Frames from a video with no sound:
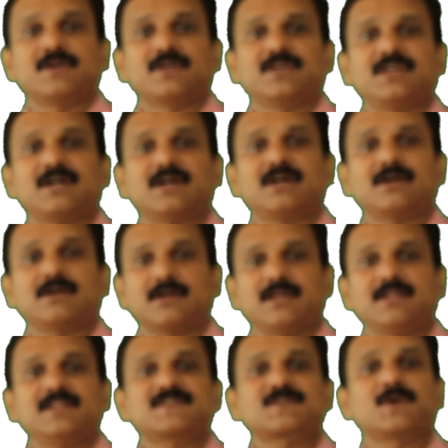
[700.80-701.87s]
Here,
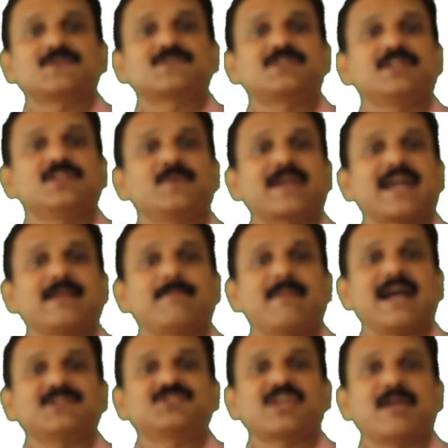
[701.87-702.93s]
in this question, you can
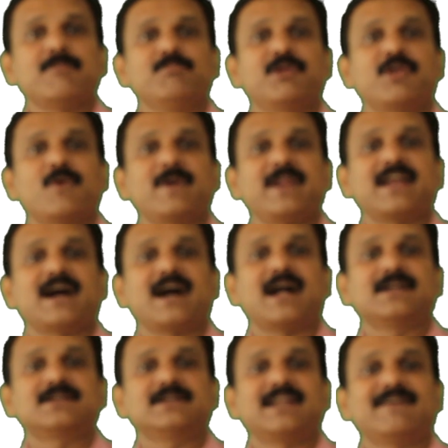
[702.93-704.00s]
match embryonic
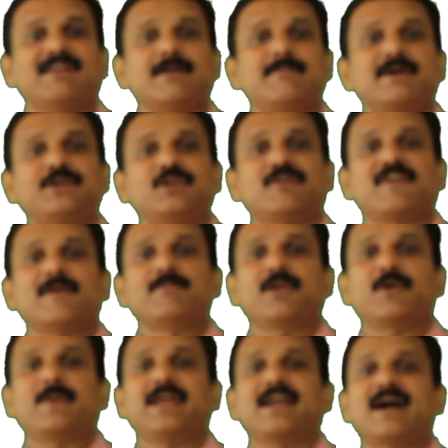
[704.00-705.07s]
heart. Development of
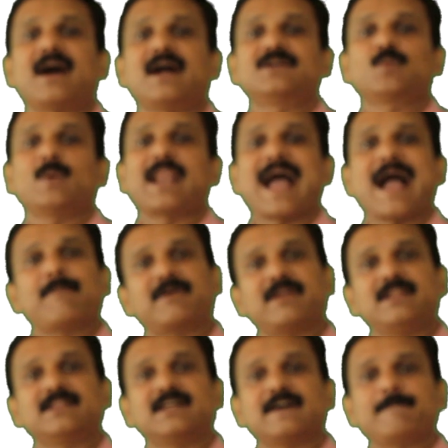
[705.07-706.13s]
embryonic heart will happen
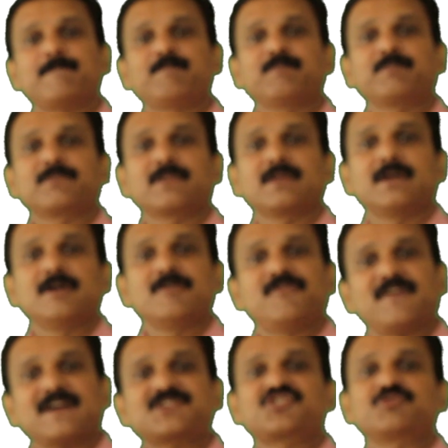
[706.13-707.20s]
in the
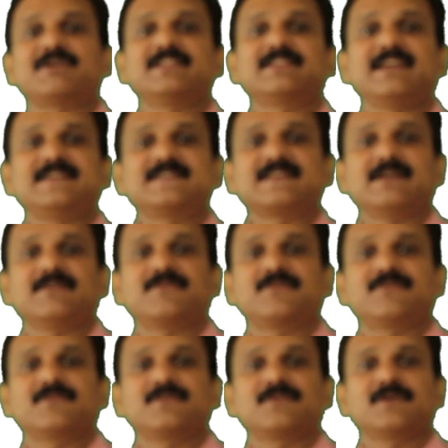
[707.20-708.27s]
first month
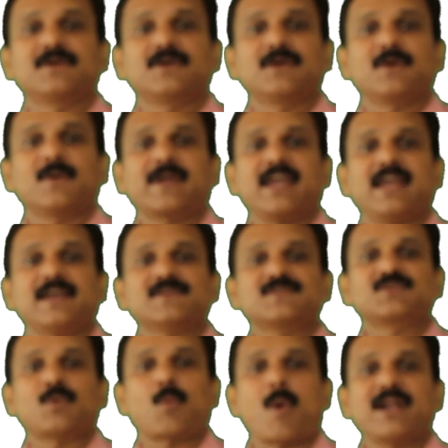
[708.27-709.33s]
itself. Okay,
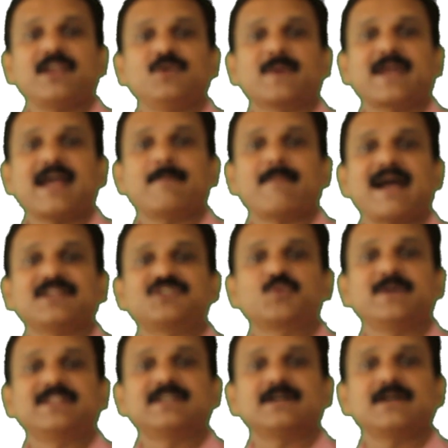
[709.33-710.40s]
so 1 you can match
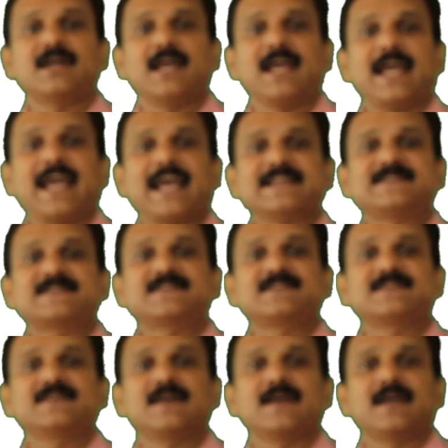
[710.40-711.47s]
with a
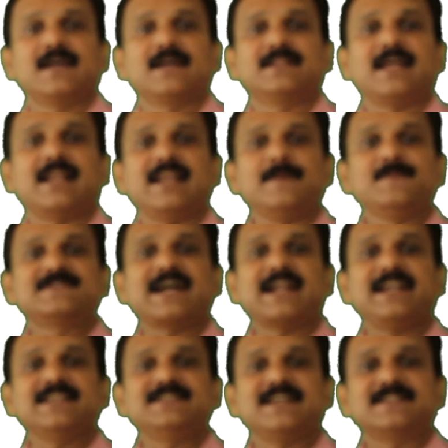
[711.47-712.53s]
S. Then limbs
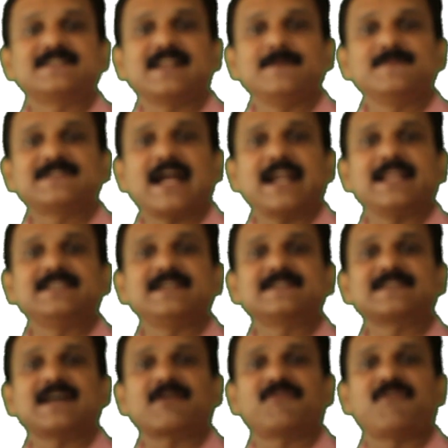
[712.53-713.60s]
and digits. Limbs and
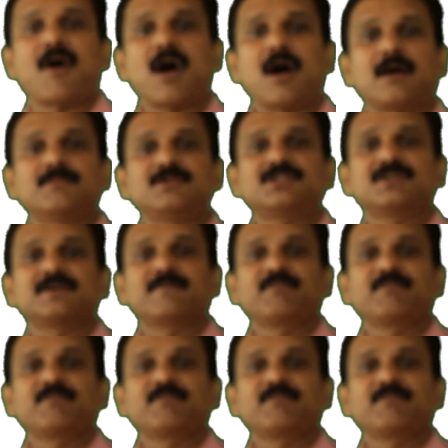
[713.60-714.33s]
digits are formed